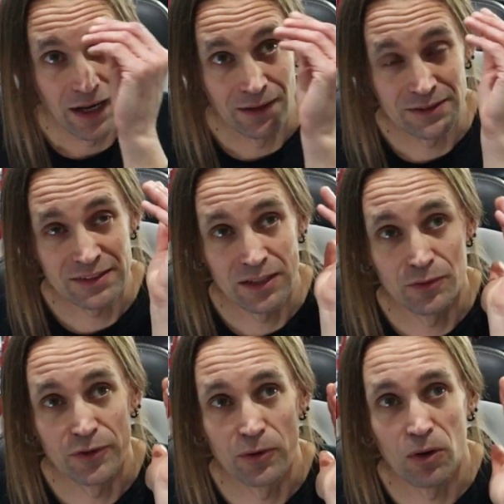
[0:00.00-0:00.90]
I would say
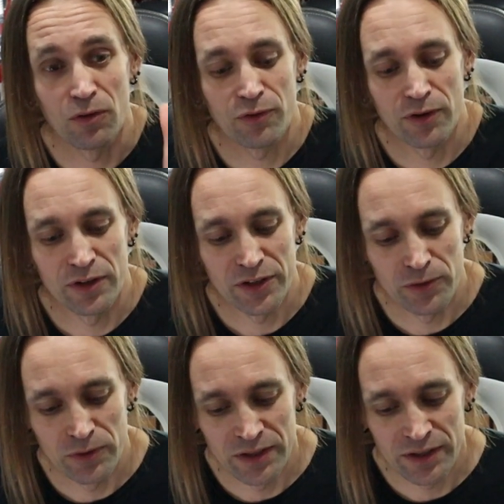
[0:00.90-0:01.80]
if you offer a
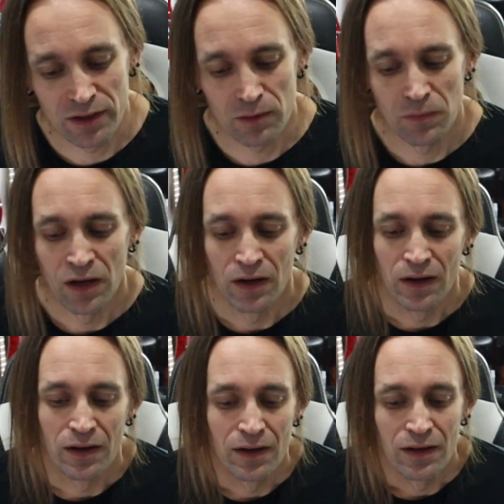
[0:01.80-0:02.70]
unit
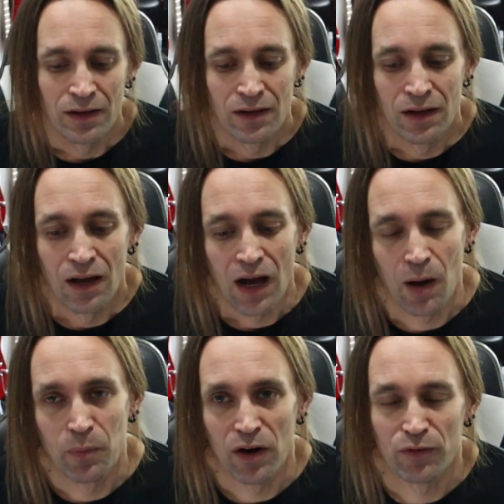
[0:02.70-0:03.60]

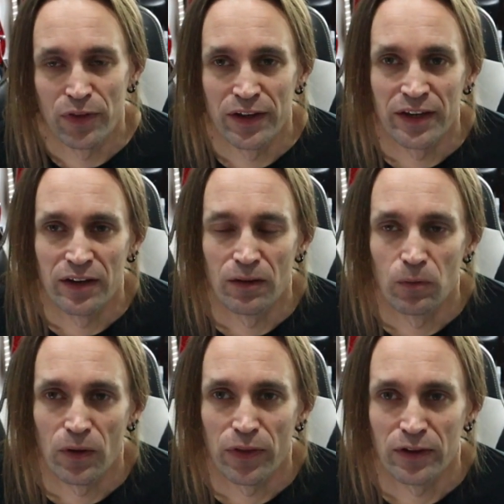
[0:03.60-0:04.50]
above the
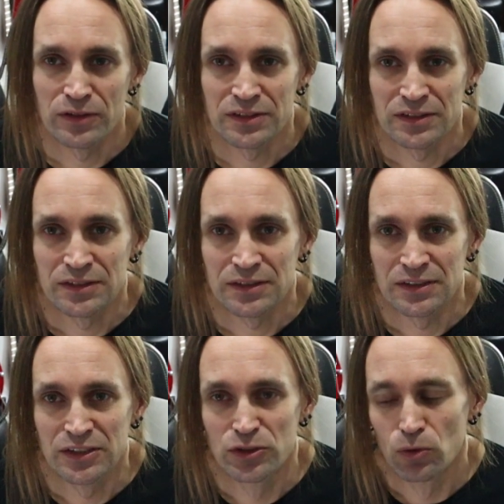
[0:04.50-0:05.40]

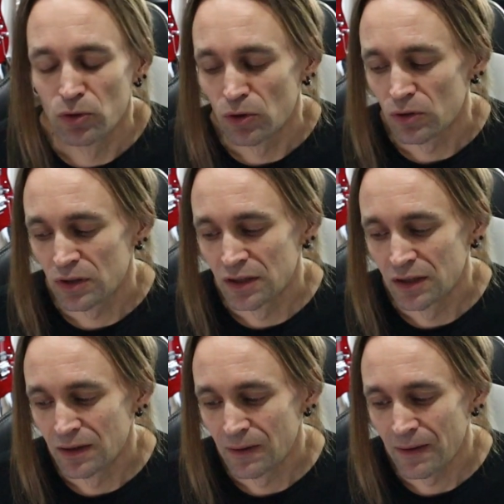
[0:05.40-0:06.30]
€1,000
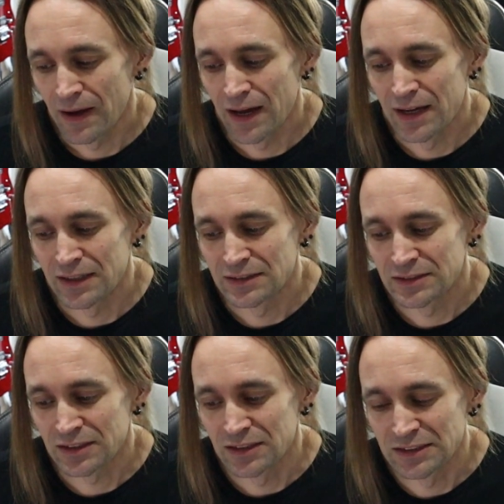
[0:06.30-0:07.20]

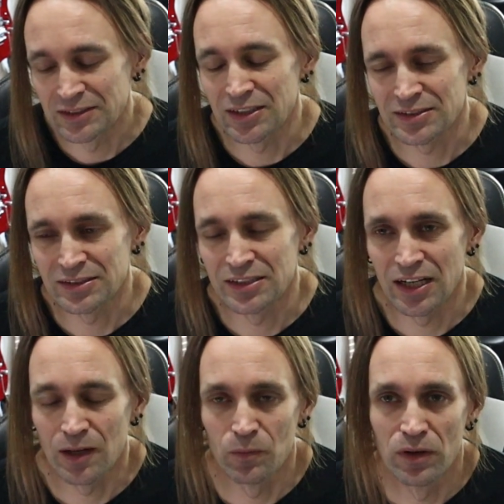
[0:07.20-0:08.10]
and it doesn't
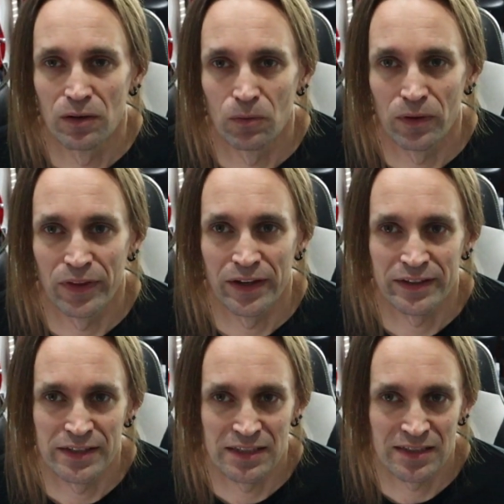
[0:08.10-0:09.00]
come with a
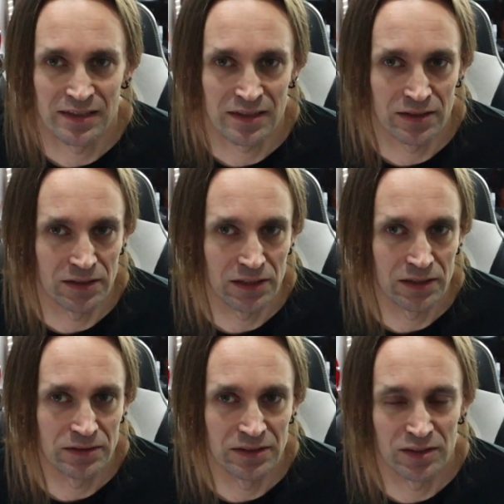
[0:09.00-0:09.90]
decent
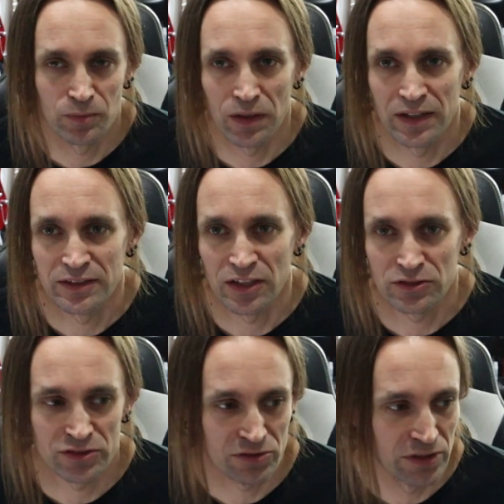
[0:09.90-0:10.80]
display,
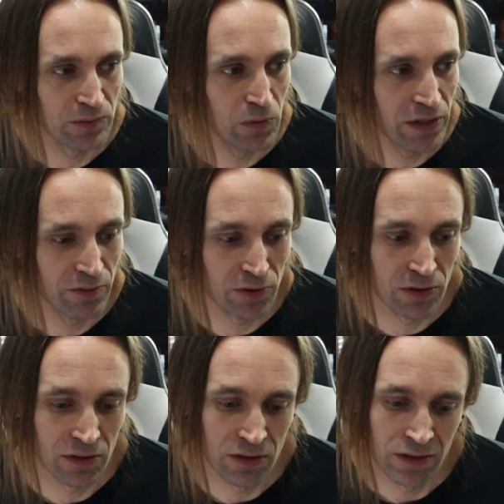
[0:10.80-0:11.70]
touchscreen, whatever,